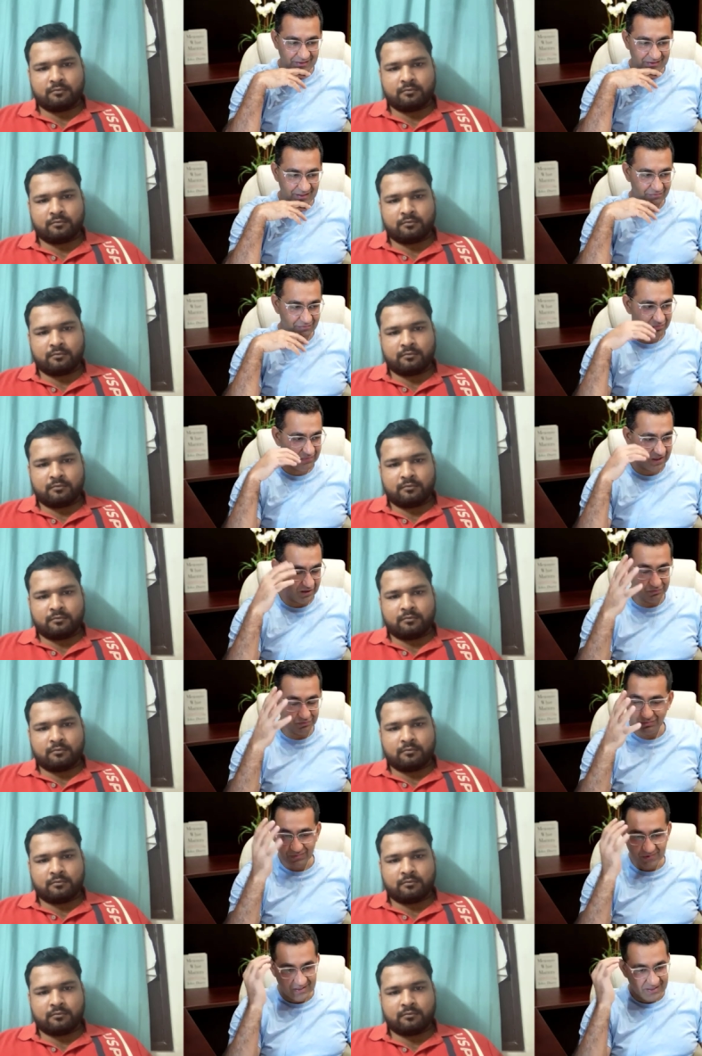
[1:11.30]
Speaker 1: and then you know
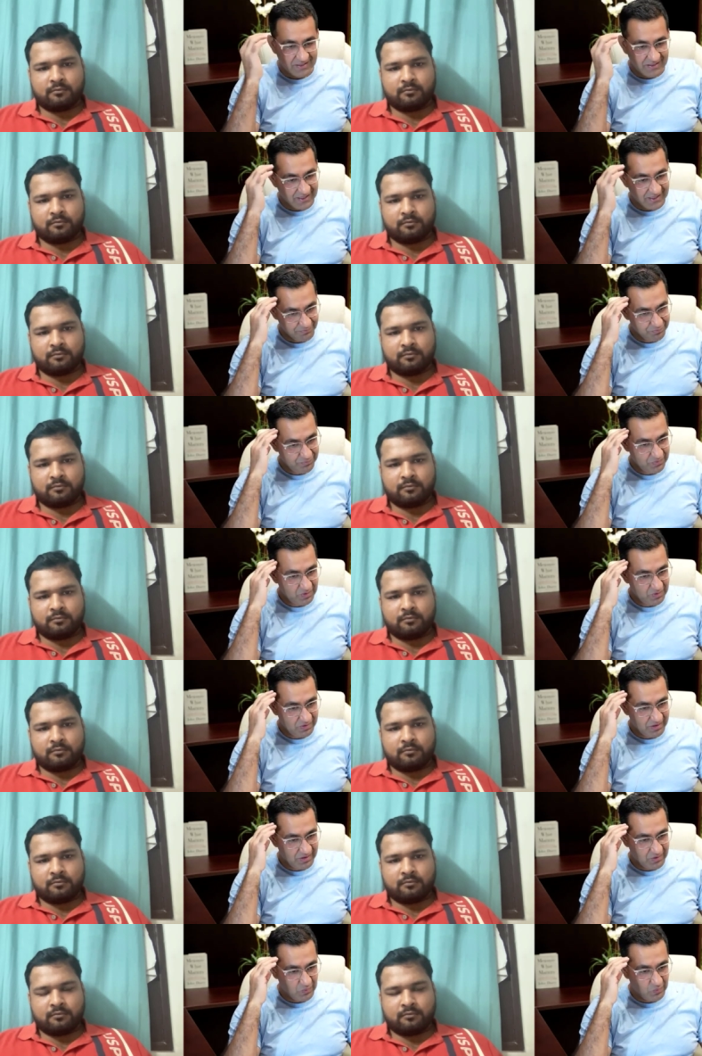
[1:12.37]
yeah
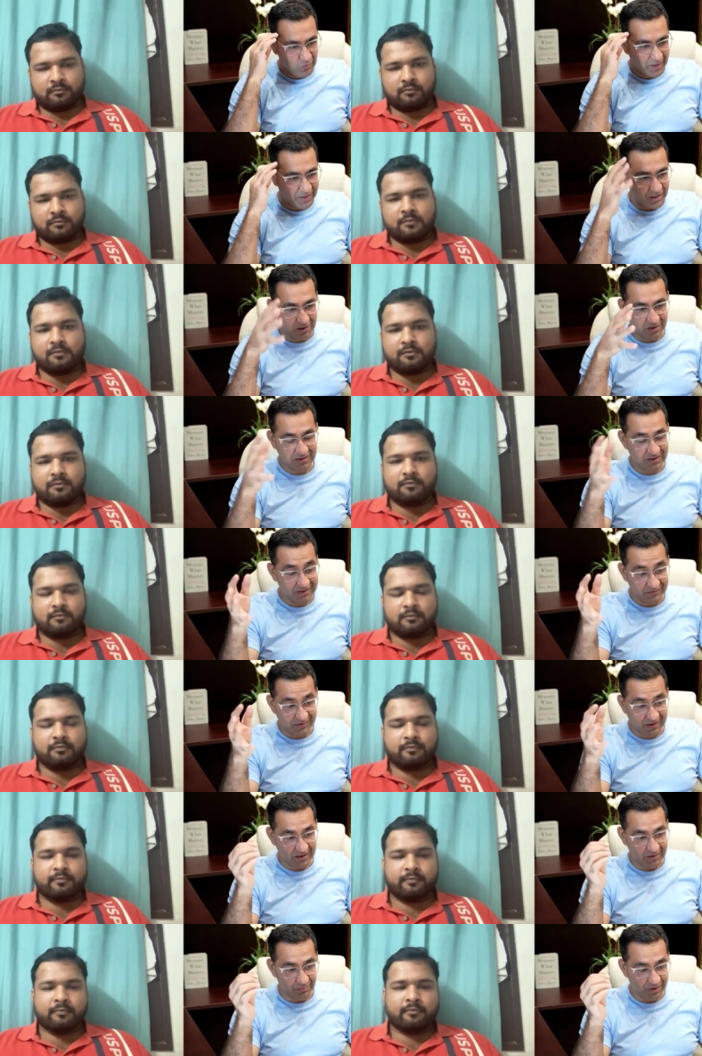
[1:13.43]
uh, why did you then
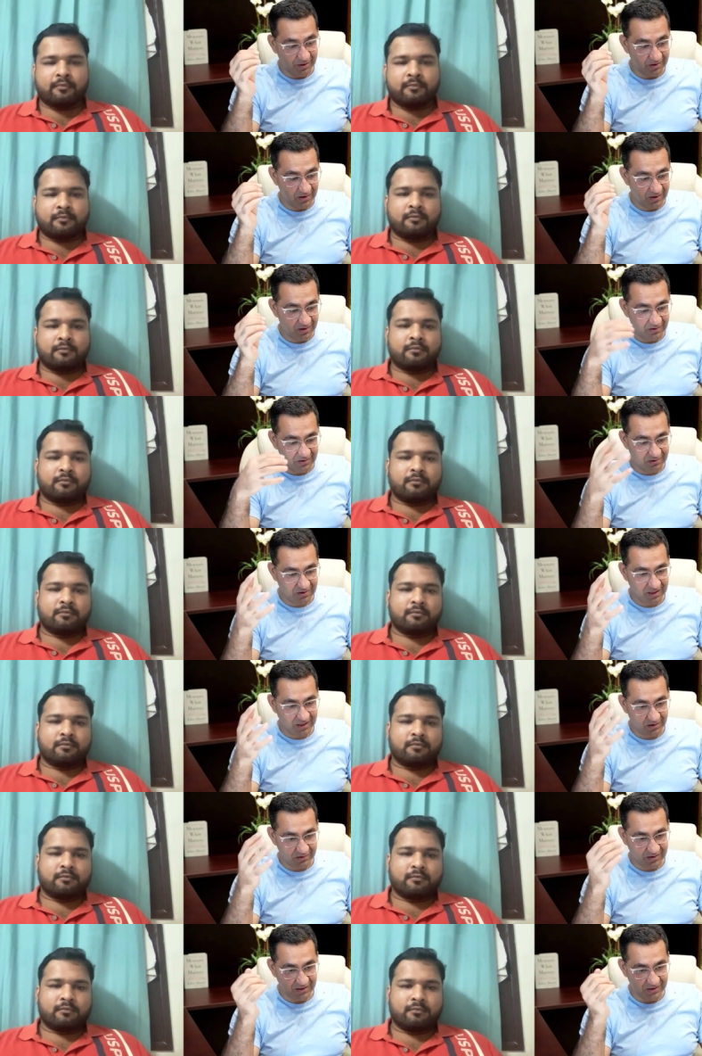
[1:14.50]
decide about, uh, to take
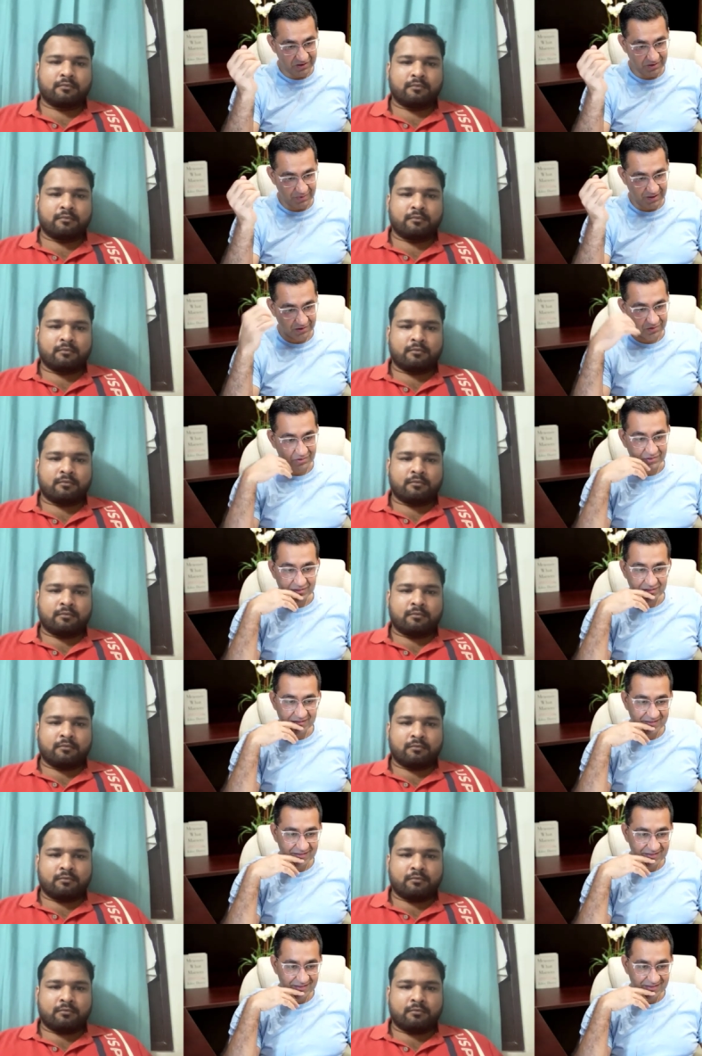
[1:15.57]
on the e-GMAT course
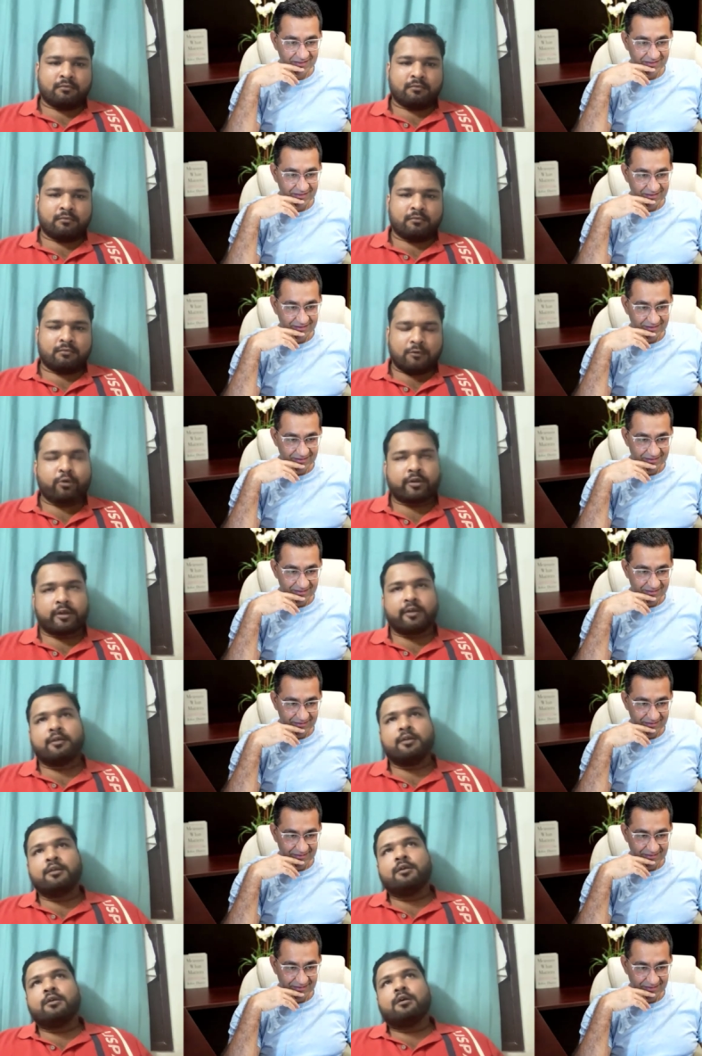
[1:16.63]
Speaker 2: okay
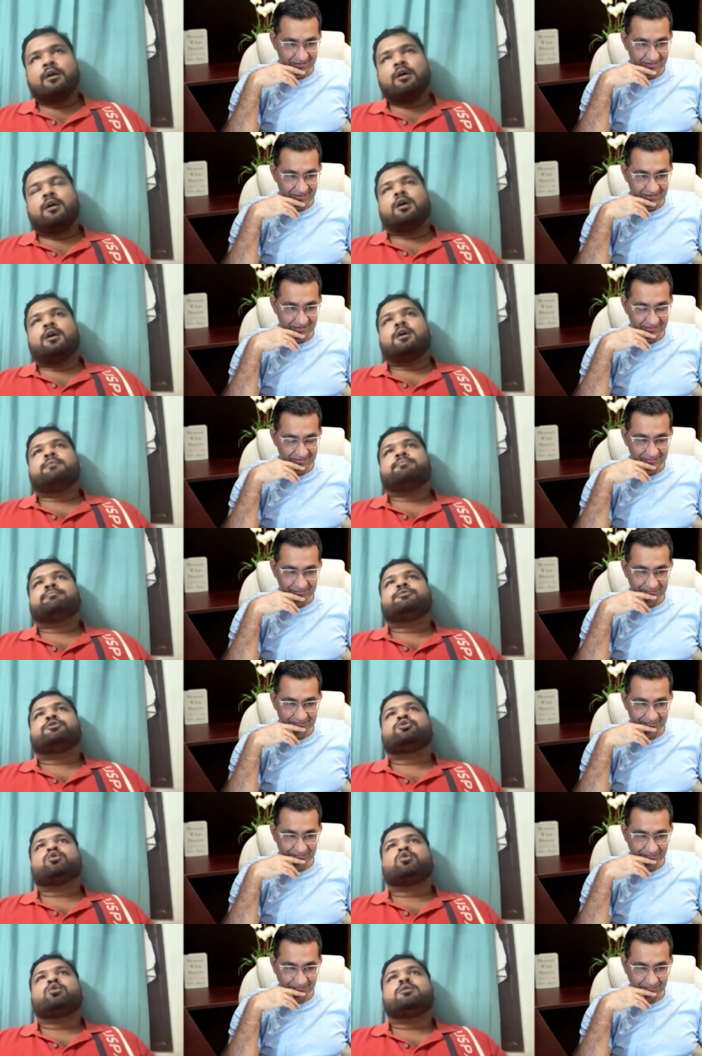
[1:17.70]
um
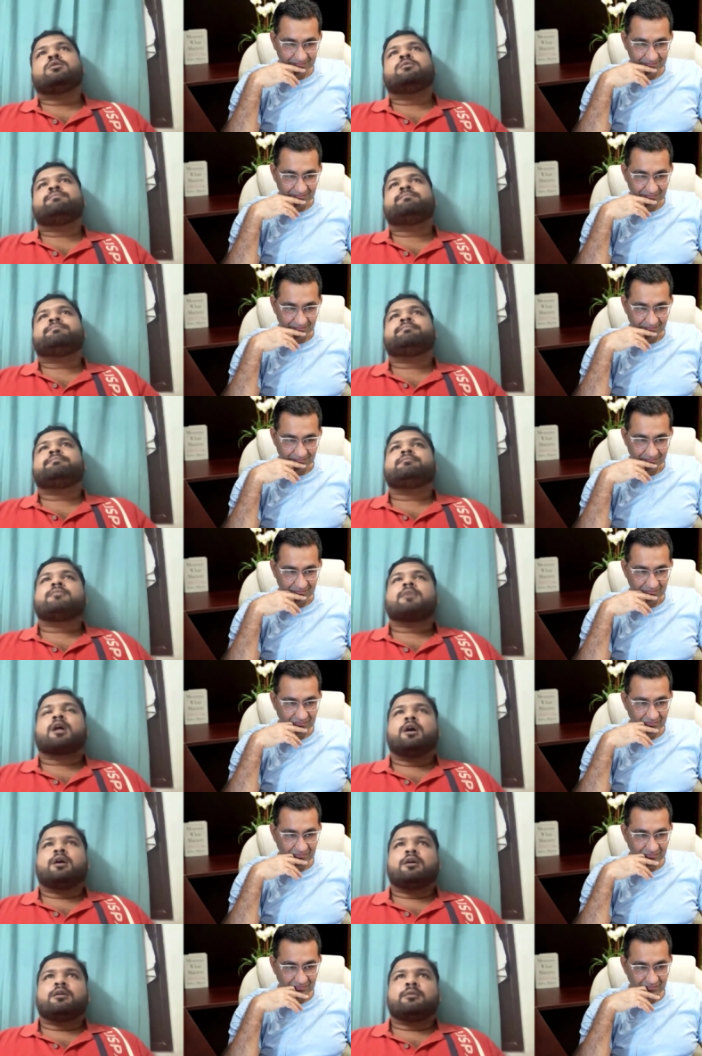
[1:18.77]
so
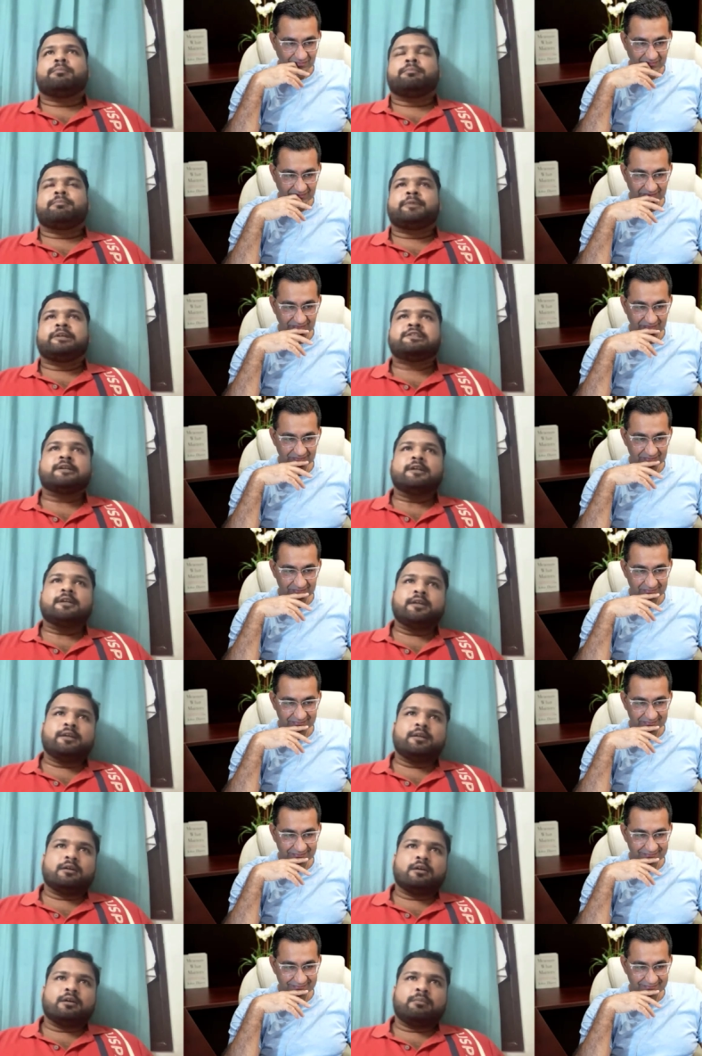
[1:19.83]
uh,
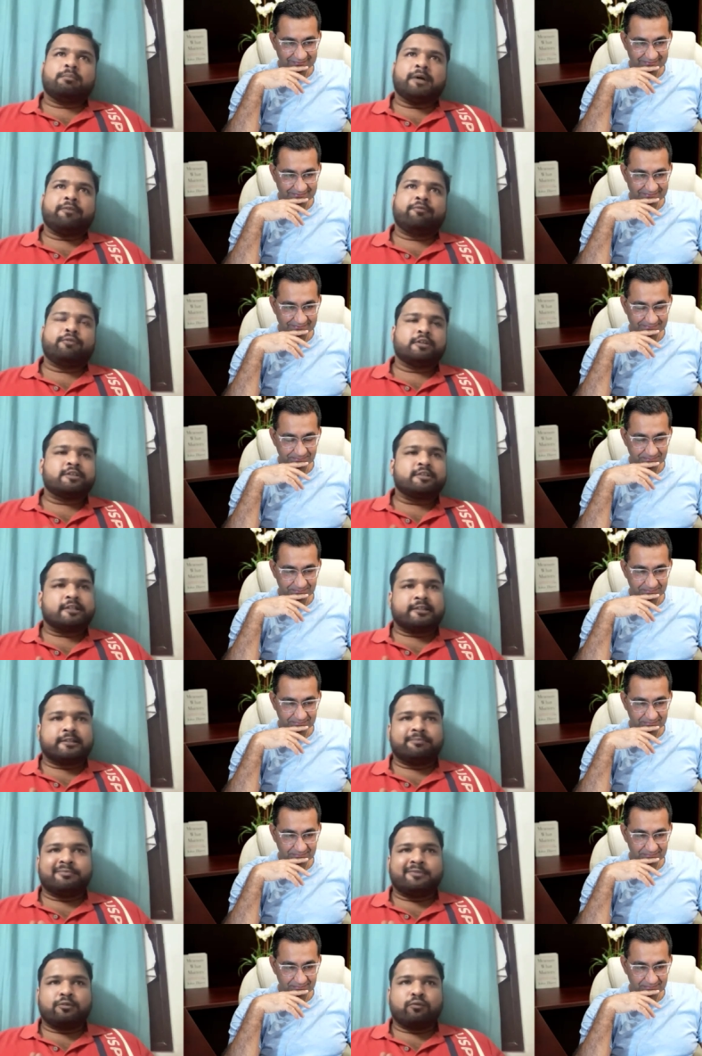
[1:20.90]
basically uh, my first
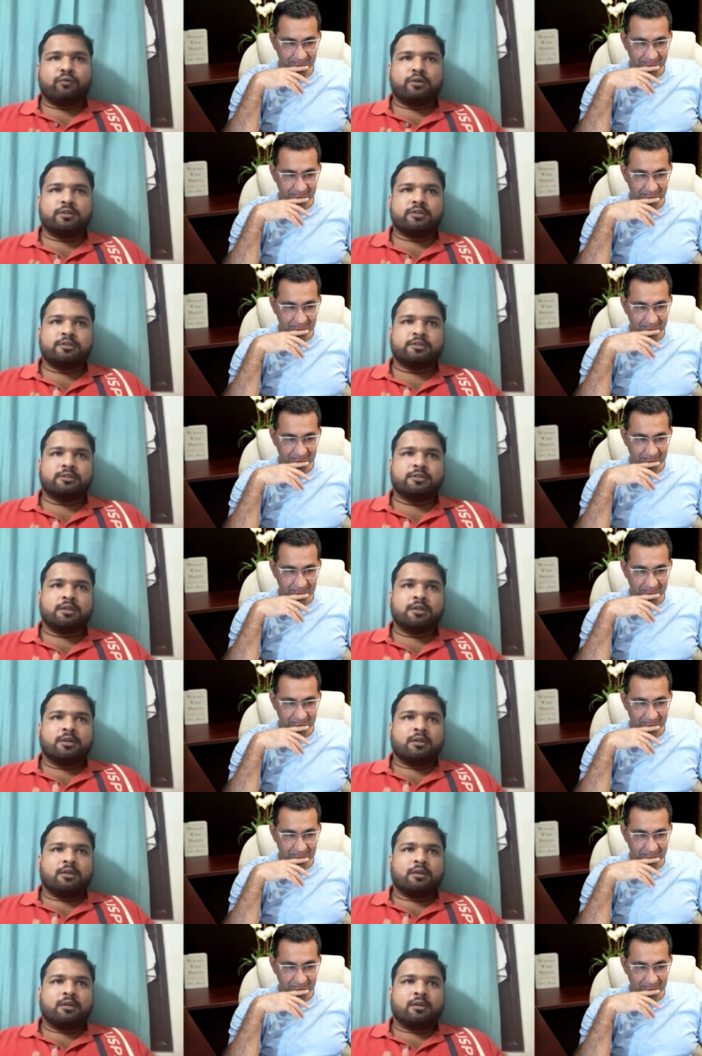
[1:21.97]
attempt was